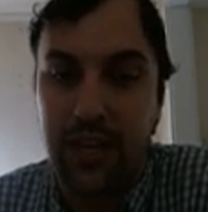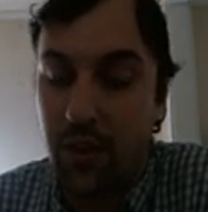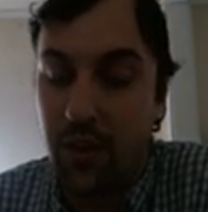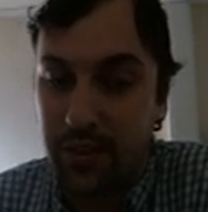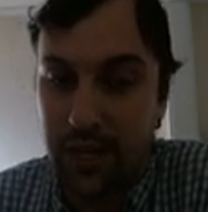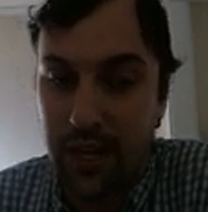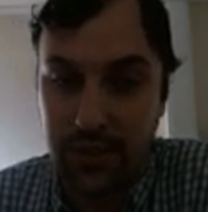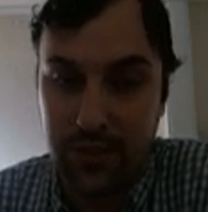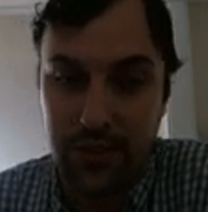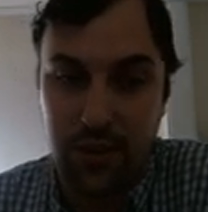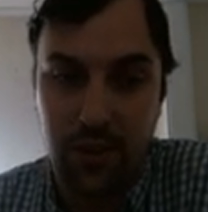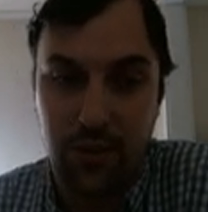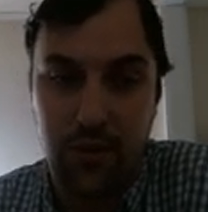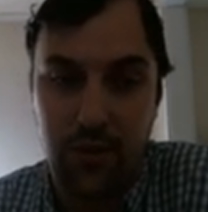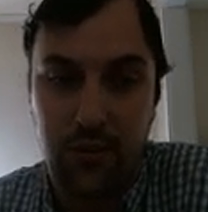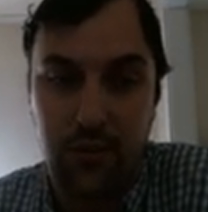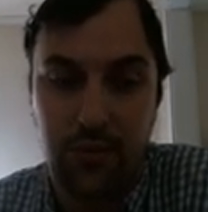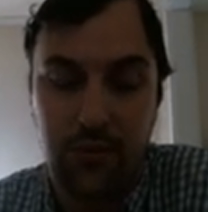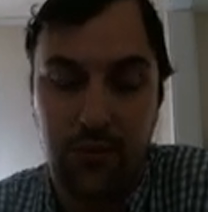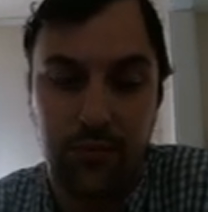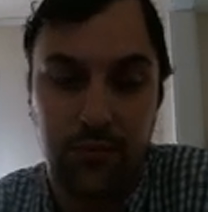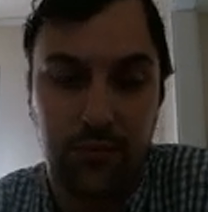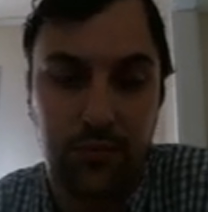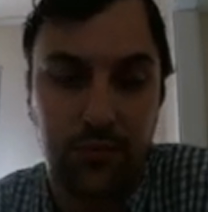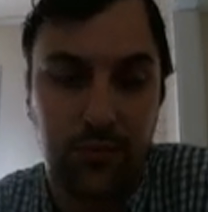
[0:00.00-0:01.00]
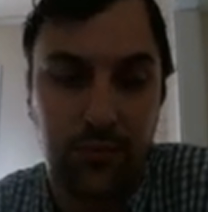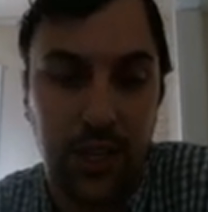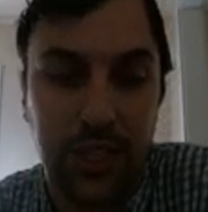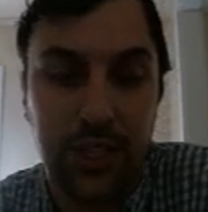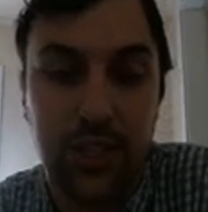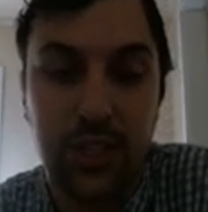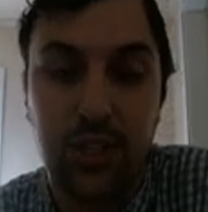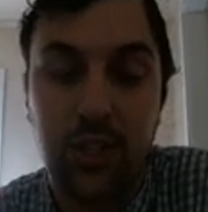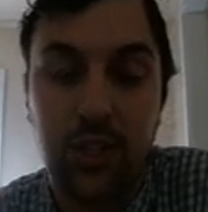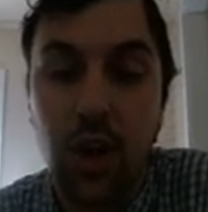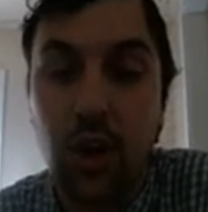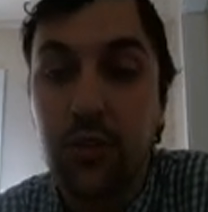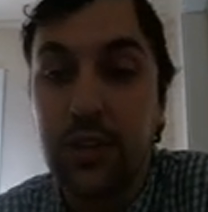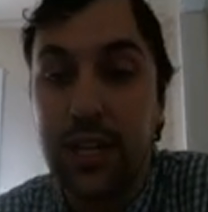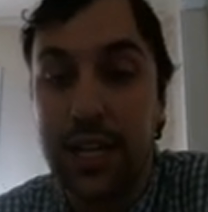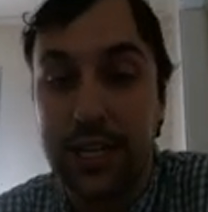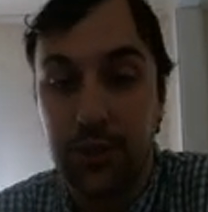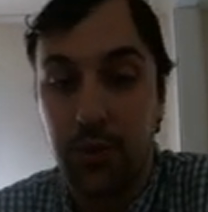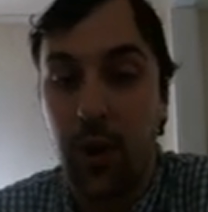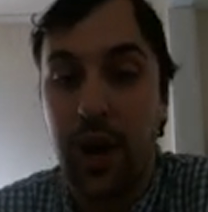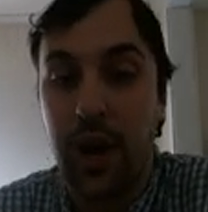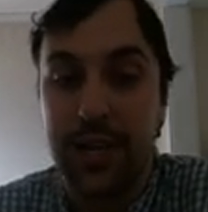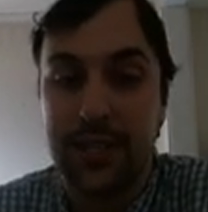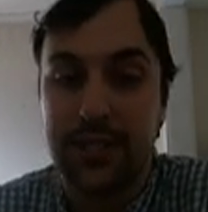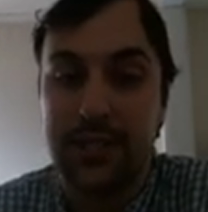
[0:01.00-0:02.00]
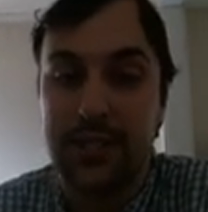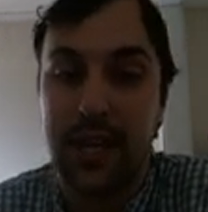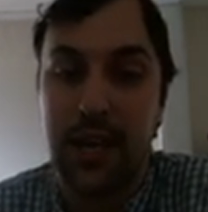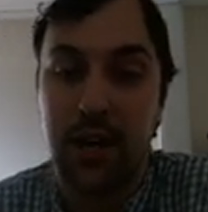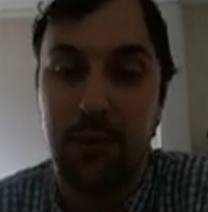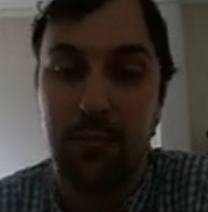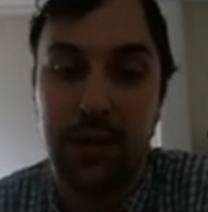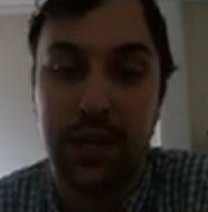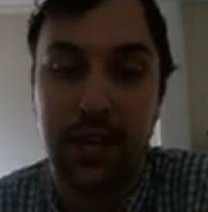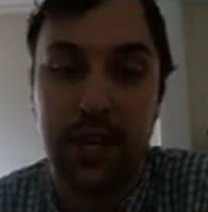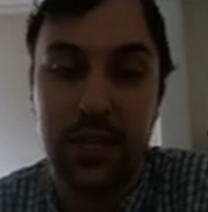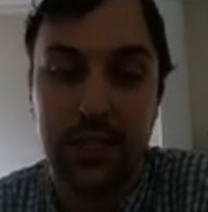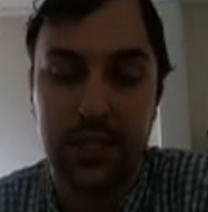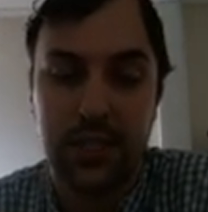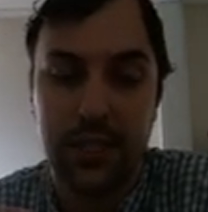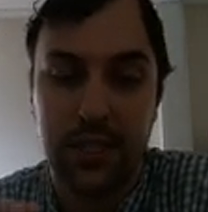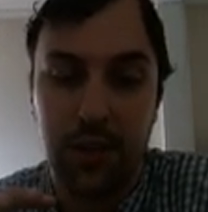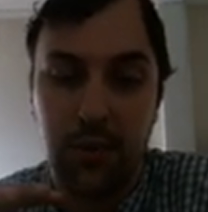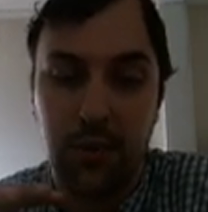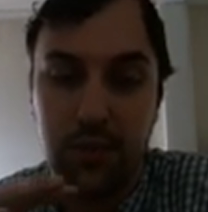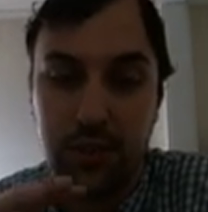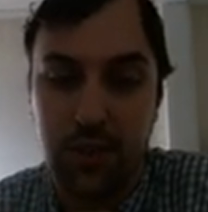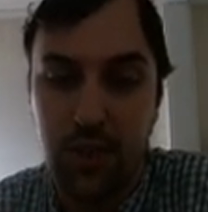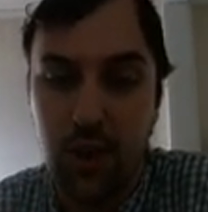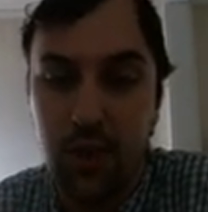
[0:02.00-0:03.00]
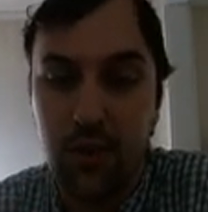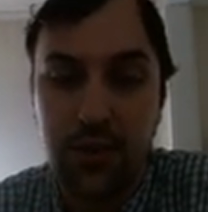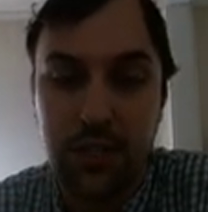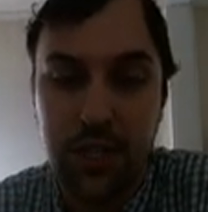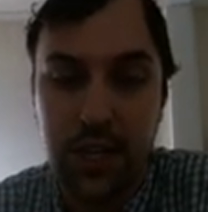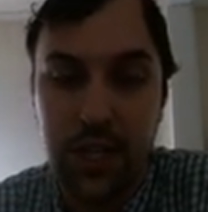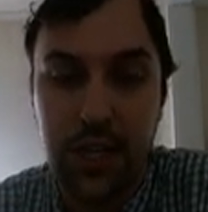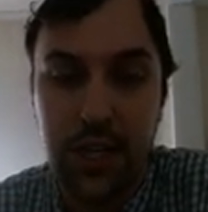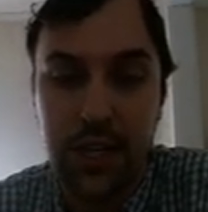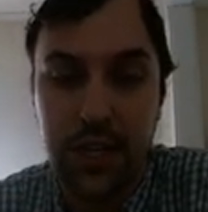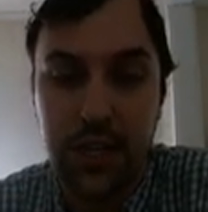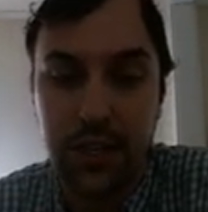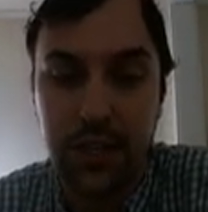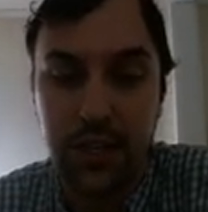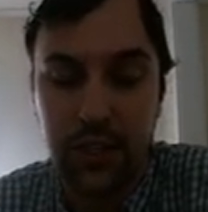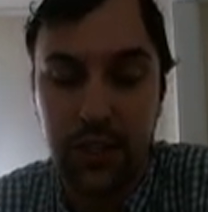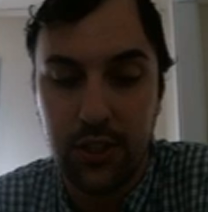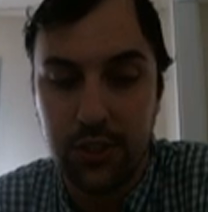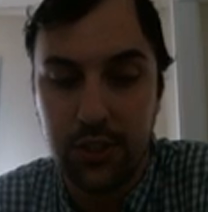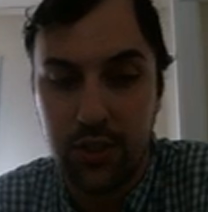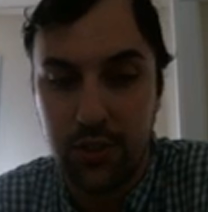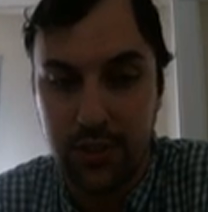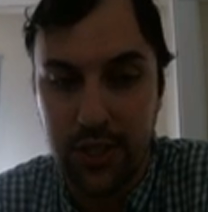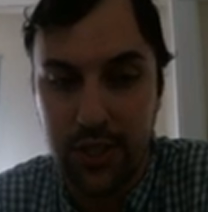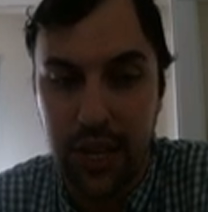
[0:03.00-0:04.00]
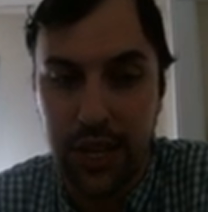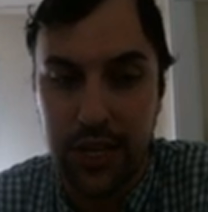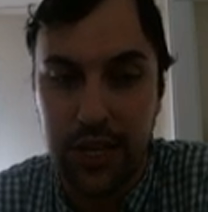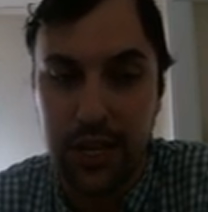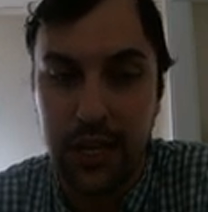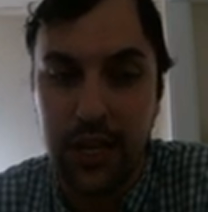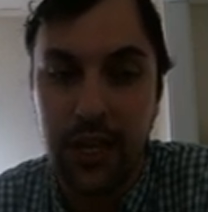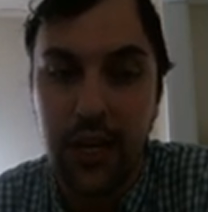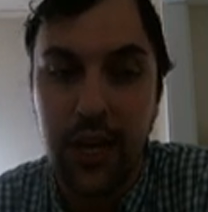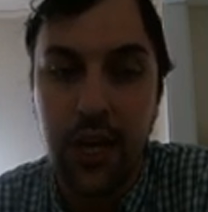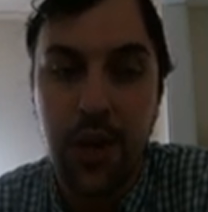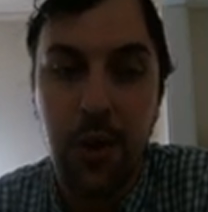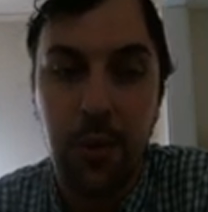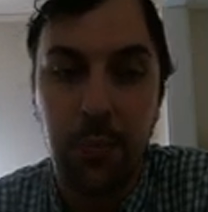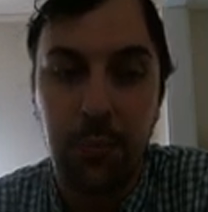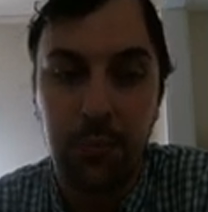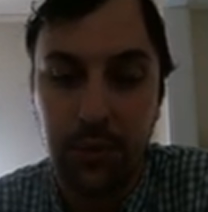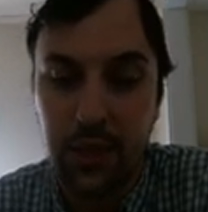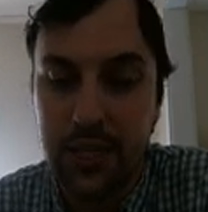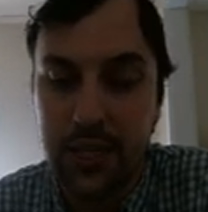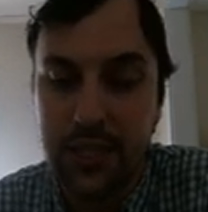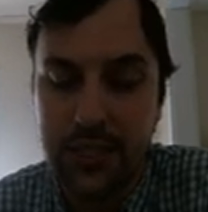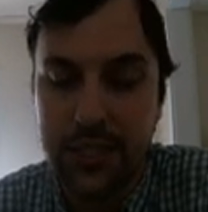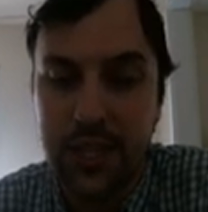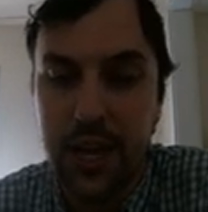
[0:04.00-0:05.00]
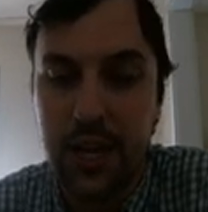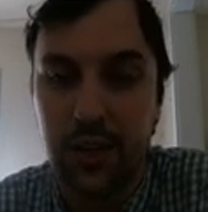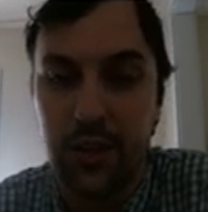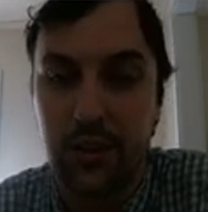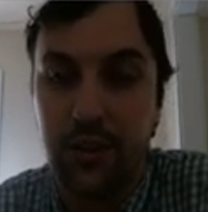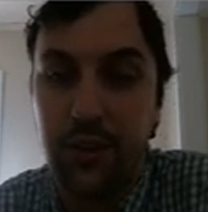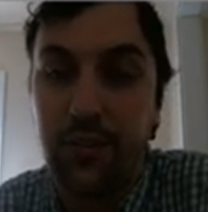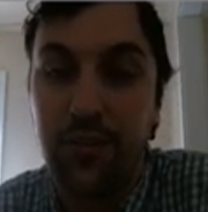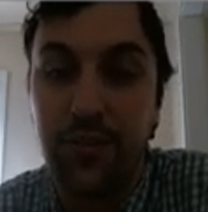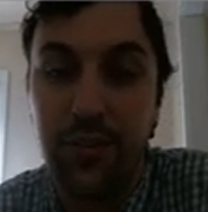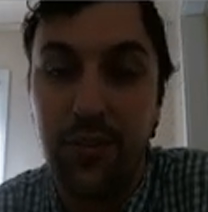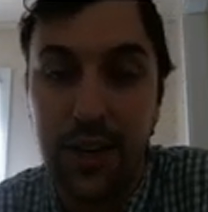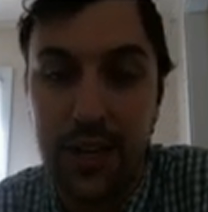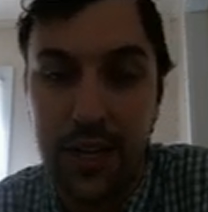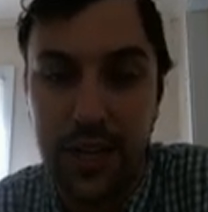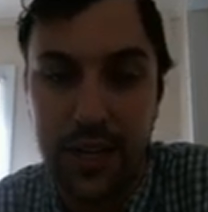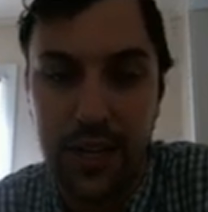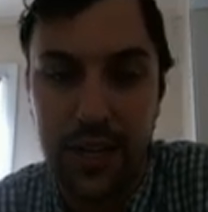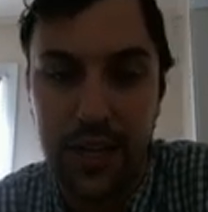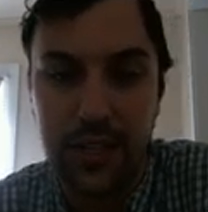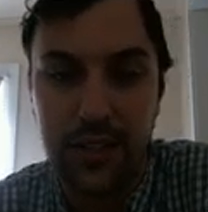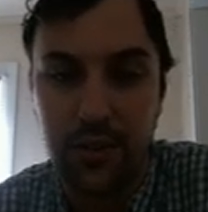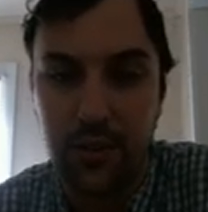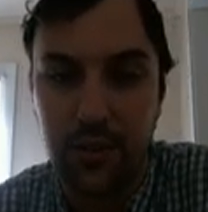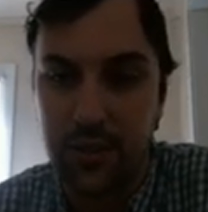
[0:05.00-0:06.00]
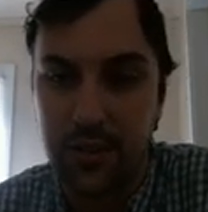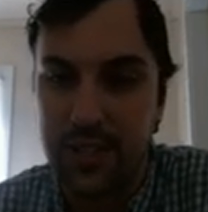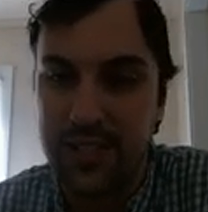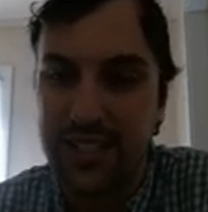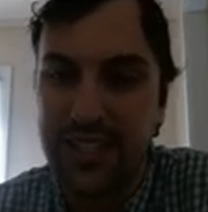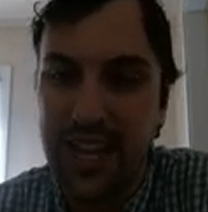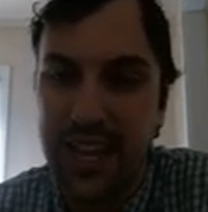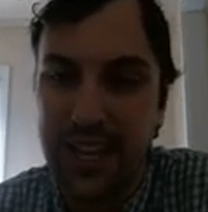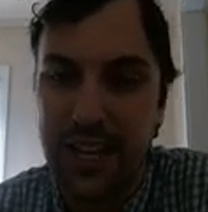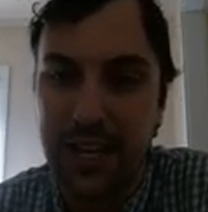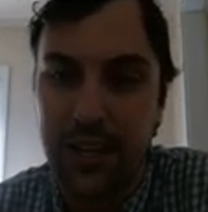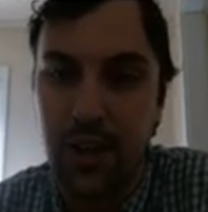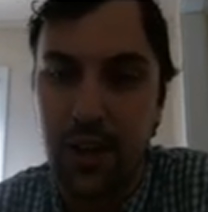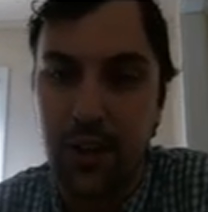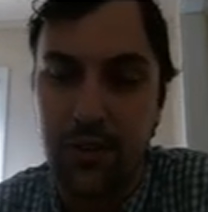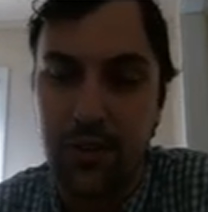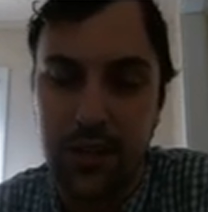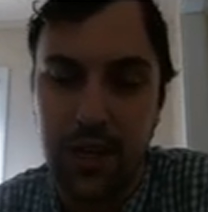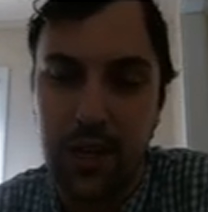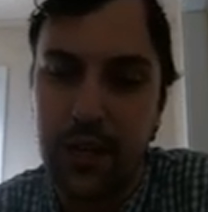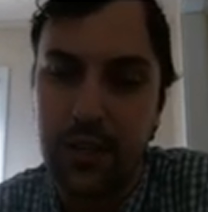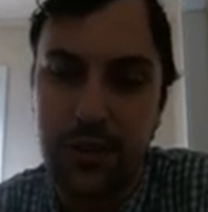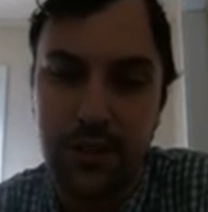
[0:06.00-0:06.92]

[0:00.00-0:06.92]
So, and Gote twice now, because it was Gote Joseki, plus now you're defending it, so it's a second Gote.